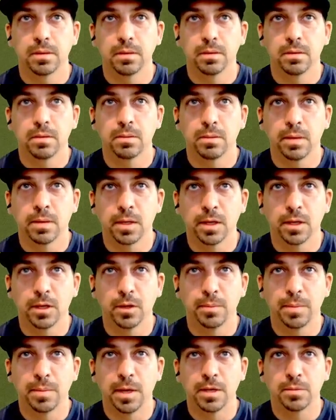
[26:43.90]
We hit a
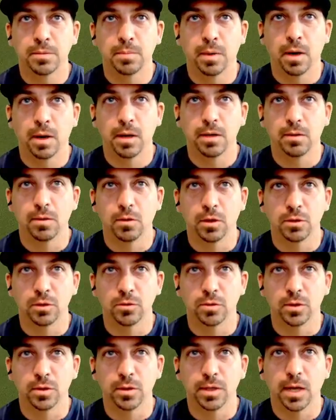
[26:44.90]
good pace putt. It looks
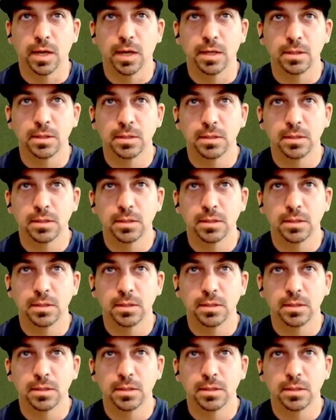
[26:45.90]
really nice.